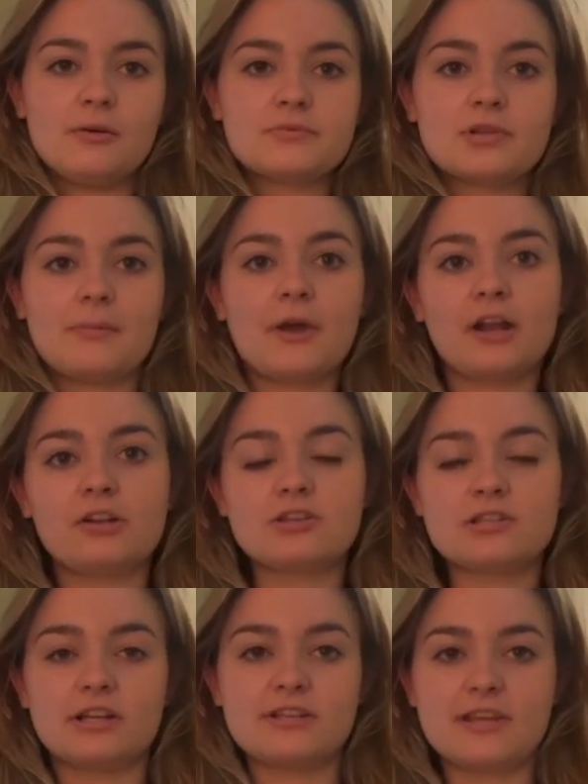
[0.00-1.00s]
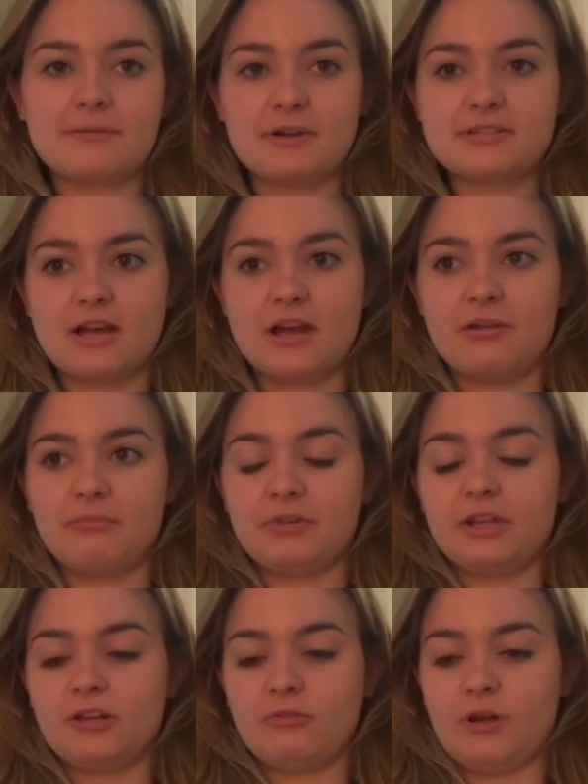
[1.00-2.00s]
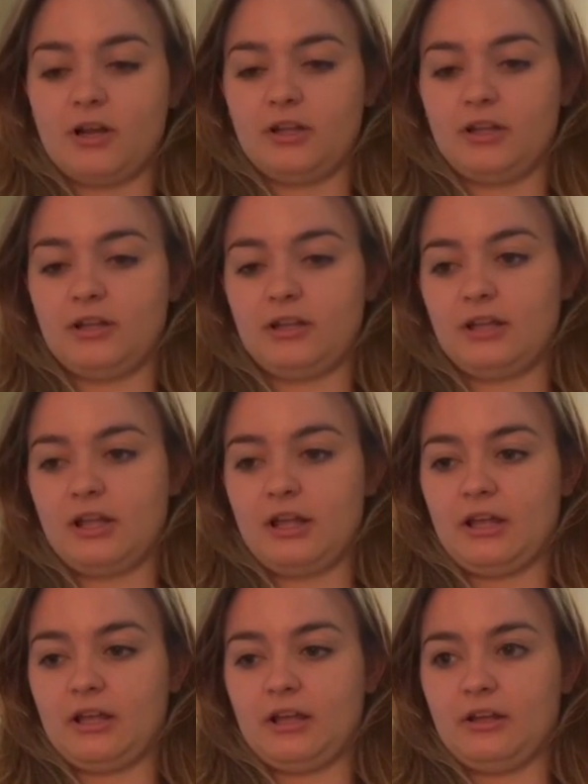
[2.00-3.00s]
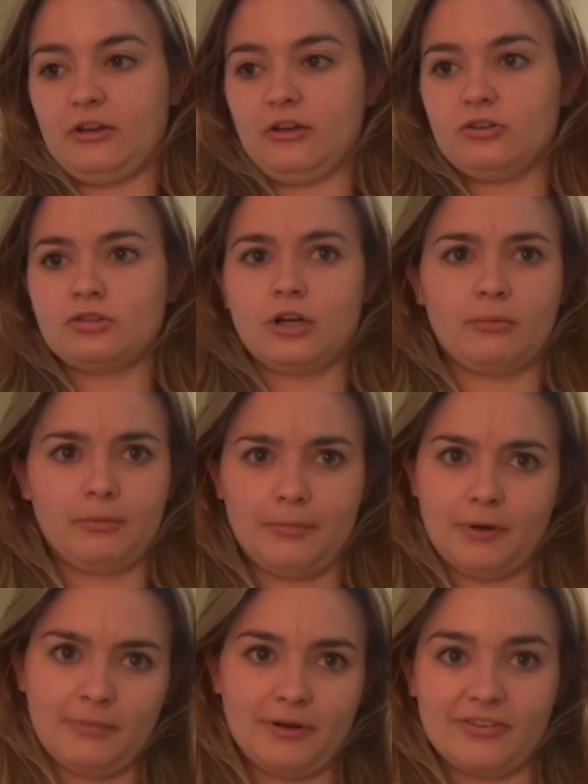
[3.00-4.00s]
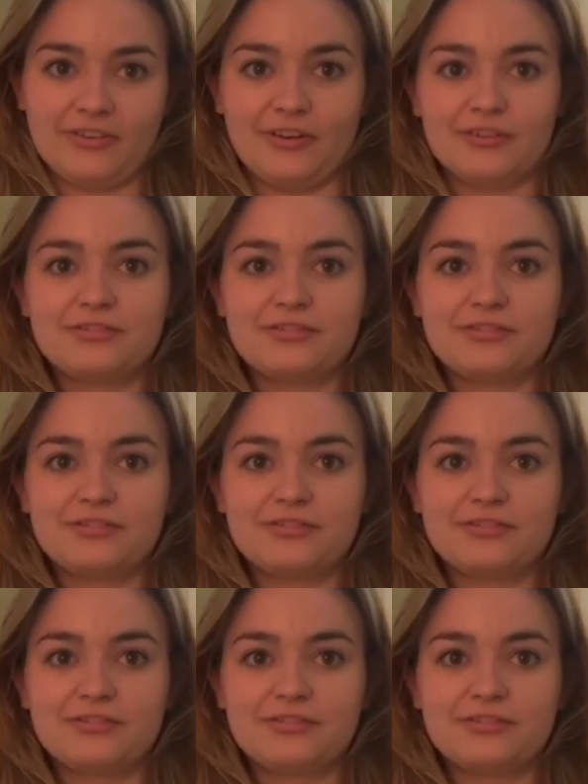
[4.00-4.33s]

So I'm kind of just going to take my time getting ready and try to prepare myself